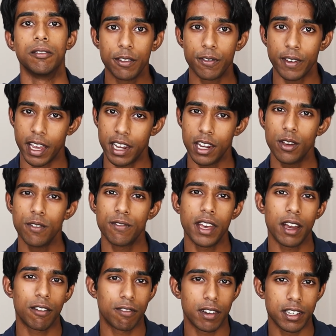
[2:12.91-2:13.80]
If any of
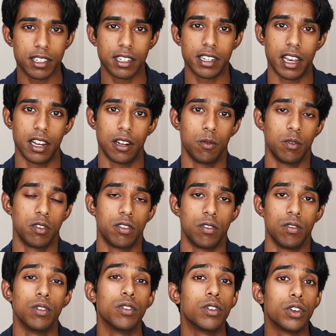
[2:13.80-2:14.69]
that resonated with
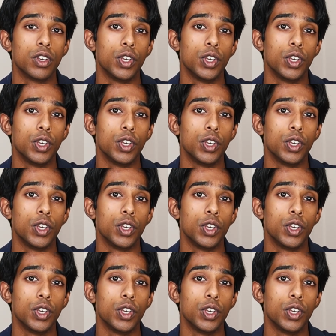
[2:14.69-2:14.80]
you,